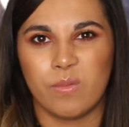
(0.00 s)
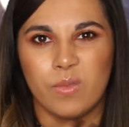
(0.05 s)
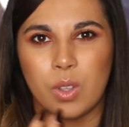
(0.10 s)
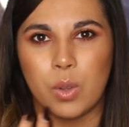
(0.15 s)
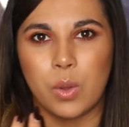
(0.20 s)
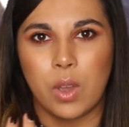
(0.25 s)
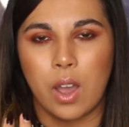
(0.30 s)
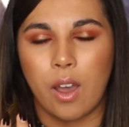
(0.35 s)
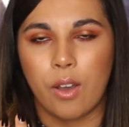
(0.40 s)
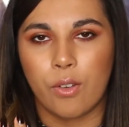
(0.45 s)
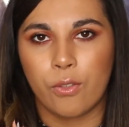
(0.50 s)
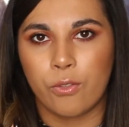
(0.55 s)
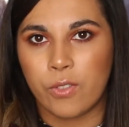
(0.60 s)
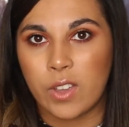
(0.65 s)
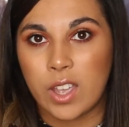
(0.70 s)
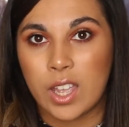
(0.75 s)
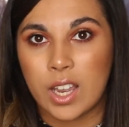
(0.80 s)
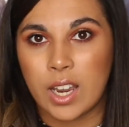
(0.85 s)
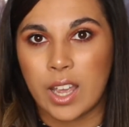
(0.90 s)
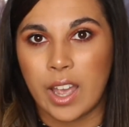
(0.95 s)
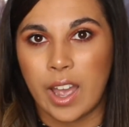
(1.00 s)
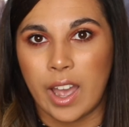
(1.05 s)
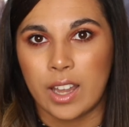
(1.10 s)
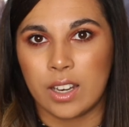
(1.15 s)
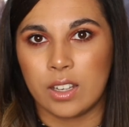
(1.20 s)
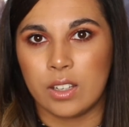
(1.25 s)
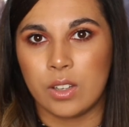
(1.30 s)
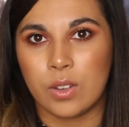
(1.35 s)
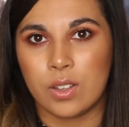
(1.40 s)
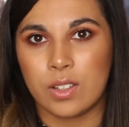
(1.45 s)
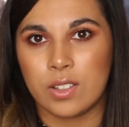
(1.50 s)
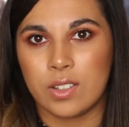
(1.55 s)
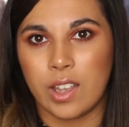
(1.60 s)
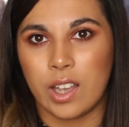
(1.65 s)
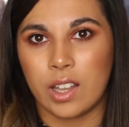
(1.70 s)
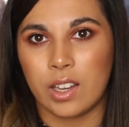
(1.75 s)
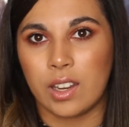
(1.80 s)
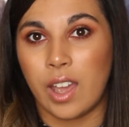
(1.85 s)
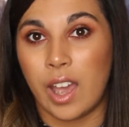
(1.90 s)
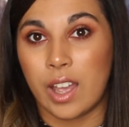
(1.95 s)
you can't feel it, and you can
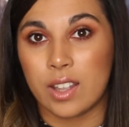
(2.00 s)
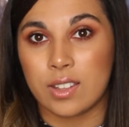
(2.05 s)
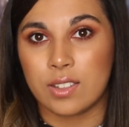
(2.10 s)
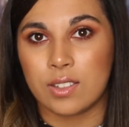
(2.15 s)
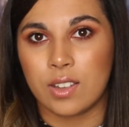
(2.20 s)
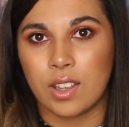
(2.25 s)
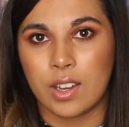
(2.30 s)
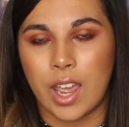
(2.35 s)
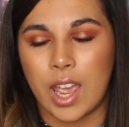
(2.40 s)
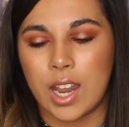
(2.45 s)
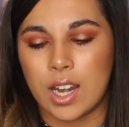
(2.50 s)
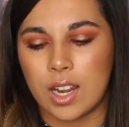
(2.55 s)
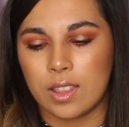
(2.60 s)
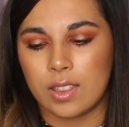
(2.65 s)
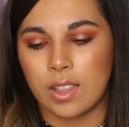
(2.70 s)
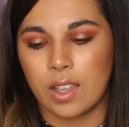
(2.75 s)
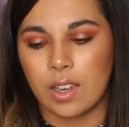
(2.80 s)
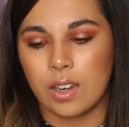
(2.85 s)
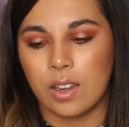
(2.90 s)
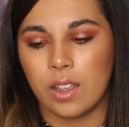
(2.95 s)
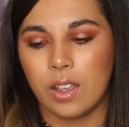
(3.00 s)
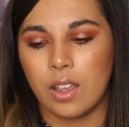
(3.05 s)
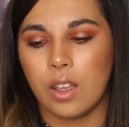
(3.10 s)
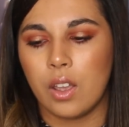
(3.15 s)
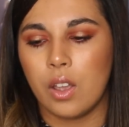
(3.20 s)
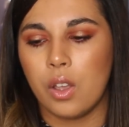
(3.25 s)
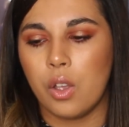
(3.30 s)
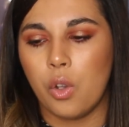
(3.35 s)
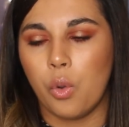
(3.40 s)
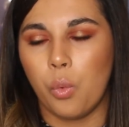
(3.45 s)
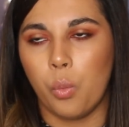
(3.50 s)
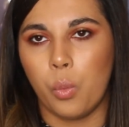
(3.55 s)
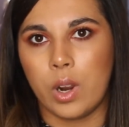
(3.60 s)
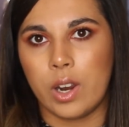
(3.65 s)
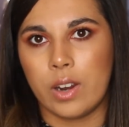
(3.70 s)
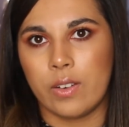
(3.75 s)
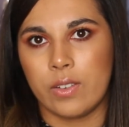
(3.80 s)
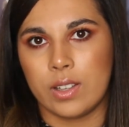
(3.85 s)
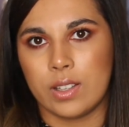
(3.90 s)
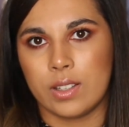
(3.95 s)
tell it hasn't done anything.
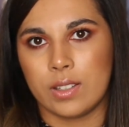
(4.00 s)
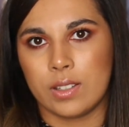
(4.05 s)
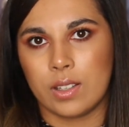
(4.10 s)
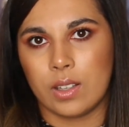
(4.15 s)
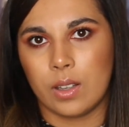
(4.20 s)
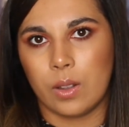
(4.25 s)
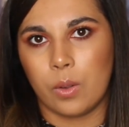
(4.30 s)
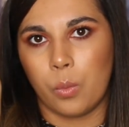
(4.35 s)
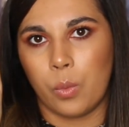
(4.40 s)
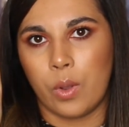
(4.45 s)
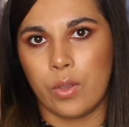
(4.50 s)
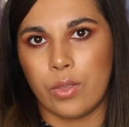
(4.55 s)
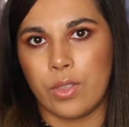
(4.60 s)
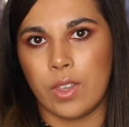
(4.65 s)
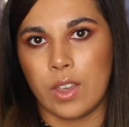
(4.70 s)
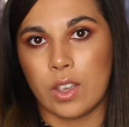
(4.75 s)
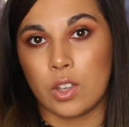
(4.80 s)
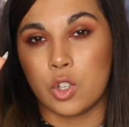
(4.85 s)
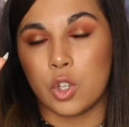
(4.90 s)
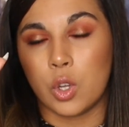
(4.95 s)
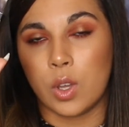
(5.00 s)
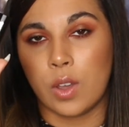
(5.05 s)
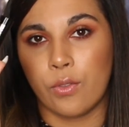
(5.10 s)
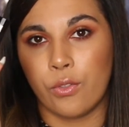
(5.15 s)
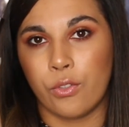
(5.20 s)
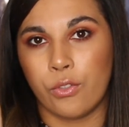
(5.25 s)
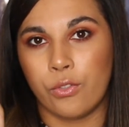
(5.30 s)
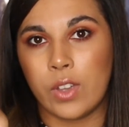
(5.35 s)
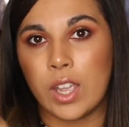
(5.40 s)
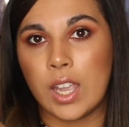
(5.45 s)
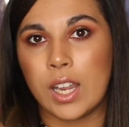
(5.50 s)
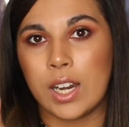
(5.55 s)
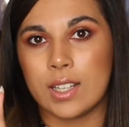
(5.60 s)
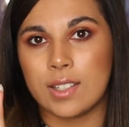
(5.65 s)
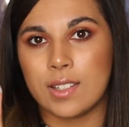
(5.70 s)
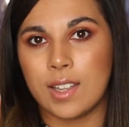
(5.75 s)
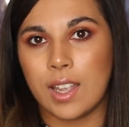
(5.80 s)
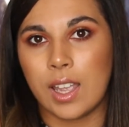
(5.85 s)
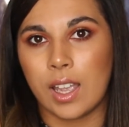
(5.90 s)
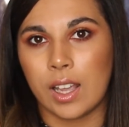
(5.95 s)
Whereas with this, you can feel
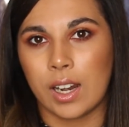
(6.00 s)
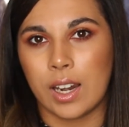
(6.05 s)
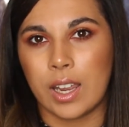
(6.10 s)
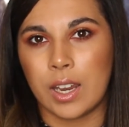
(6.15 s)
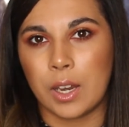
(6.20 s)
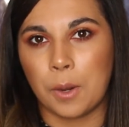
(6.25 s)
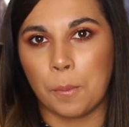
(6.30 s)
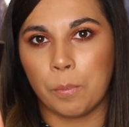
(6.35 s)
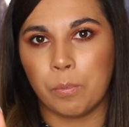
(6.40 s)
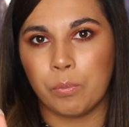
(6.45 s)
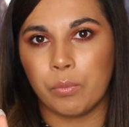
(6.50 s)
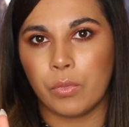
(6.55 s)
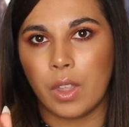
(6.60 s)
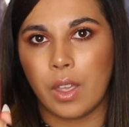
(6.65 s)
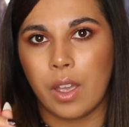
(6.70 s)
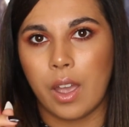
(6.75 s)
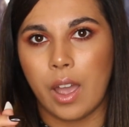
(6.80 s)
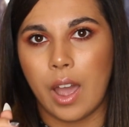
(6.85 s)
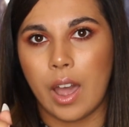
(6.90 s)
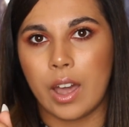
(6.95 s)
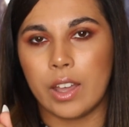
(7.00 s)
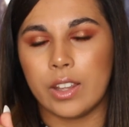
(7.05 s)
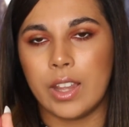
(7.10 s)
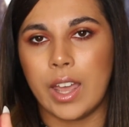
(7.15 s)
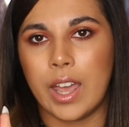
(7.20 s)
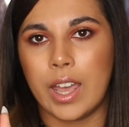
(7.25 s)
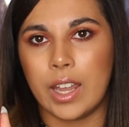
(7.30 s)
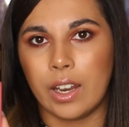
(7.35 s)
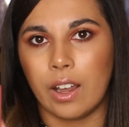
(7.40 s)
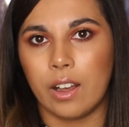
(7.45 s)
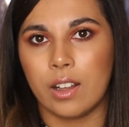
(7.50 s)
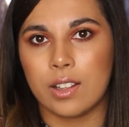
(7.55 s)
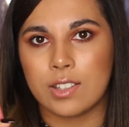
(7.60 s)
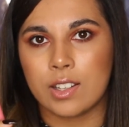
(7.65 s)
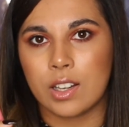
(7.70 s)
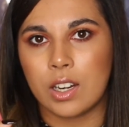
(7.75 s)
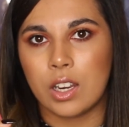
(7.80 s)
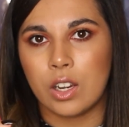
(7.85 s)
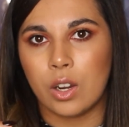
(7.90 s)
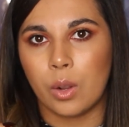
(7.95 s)
it tingling, and then I'll
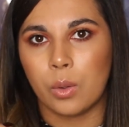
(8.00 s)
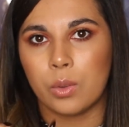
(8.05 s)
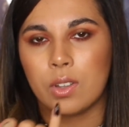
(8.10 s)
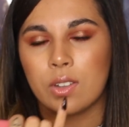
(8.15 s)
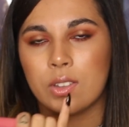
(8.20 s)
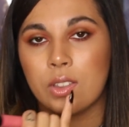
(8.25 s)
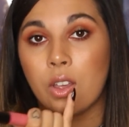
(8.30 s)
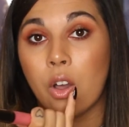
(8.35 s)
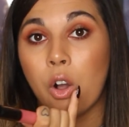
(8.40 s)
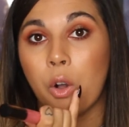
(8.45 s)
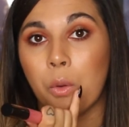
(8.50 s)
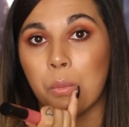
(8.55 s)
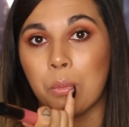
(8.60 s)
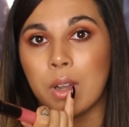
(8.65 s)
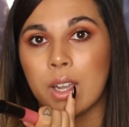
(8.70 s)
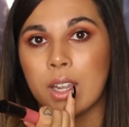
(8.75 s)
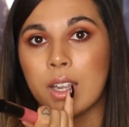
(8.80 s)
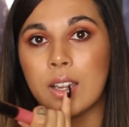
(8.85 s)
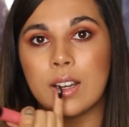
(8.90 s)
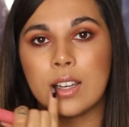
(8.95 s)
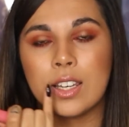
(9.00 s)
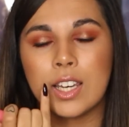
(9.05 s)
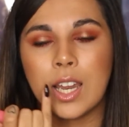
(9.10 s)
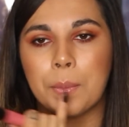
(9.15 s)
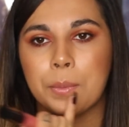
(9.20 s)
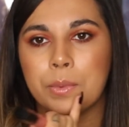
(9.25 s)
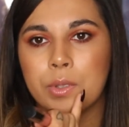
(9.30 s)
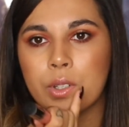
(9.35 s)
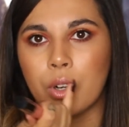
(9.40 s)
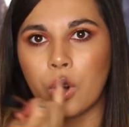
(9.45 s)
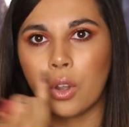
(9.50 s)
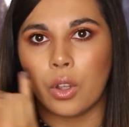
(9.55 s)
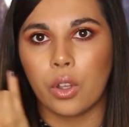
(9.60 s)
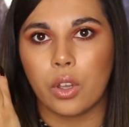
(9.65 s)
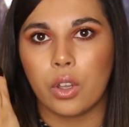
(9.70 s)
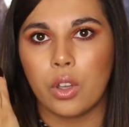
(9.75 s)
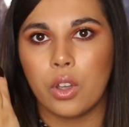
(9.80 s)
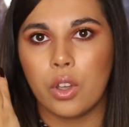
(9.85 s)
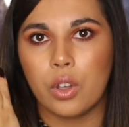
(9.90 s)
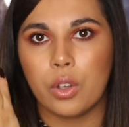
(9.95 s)
suddenly notice that, oh, my lips
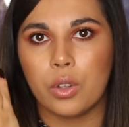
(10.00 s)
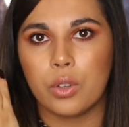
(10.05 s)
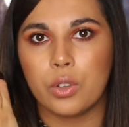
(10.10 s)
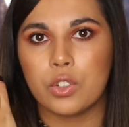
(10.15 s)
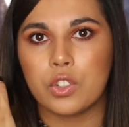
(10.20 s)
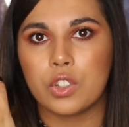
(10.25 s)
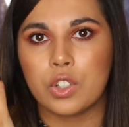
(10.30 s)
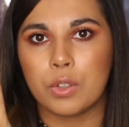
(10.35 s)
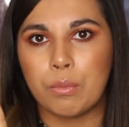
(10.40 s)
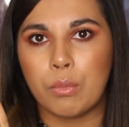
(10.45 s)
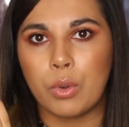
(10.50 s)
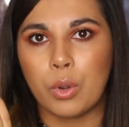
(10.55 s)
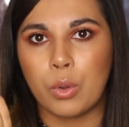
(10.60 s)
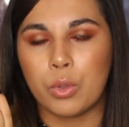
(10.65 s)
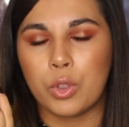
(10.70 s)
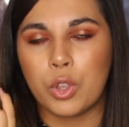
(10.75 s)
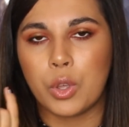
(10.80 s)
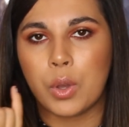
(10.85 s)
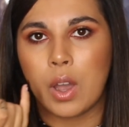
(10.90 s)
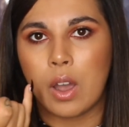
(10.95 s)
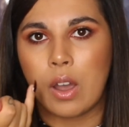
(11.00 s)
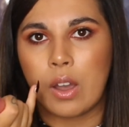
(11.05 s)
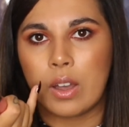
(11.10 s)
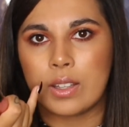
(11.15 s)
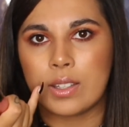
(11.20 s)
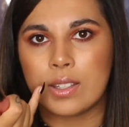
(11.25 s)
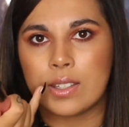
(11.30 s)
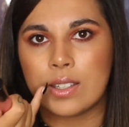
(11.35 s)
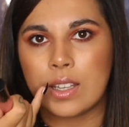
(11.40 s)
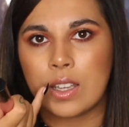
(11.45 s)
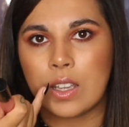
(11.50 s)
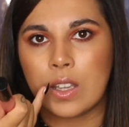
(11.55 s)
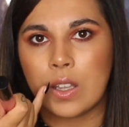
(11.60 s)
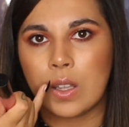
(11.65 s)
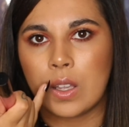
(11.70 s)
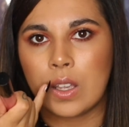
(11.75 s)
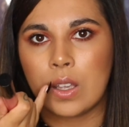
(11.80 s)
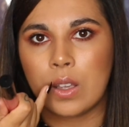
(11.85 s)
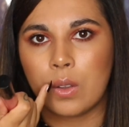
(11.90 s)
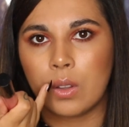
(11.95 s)
look smooth. You can't
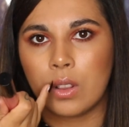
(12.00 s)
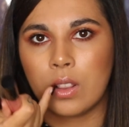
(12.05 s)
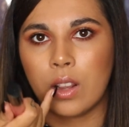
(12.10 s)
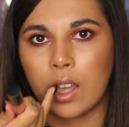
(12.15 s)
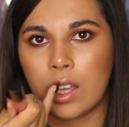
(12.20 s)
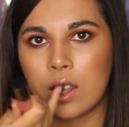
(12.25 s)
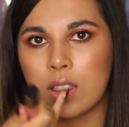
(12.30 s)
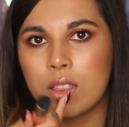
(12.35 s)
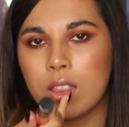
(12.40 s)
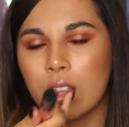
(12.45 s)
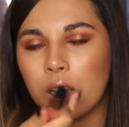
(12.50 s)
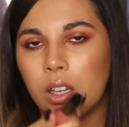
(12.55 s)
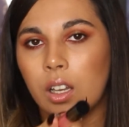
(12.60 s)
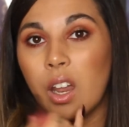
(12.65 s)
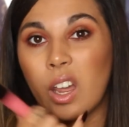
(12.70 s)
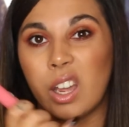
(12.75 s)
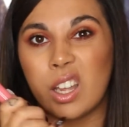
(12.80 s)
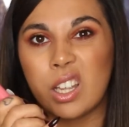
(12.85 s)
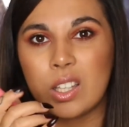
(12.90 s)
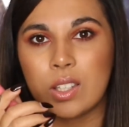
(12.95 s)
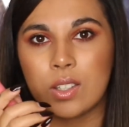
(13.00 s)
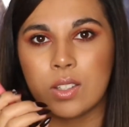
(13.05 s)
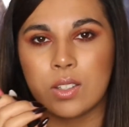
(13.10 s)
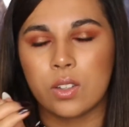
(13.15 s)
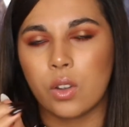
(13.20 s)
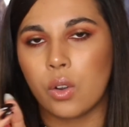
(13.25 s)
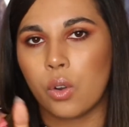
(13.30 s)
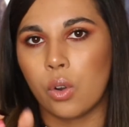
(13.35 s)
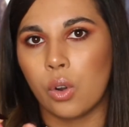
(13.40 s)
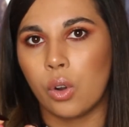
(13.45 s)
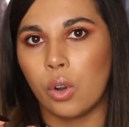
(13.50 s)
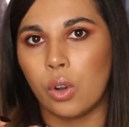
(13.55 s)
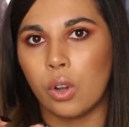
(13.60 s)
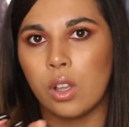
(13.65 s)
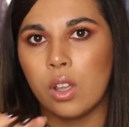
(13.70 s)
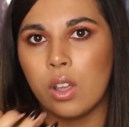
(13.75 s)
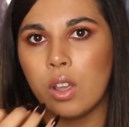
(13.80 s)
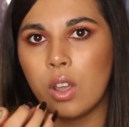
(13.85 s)
see like the lines or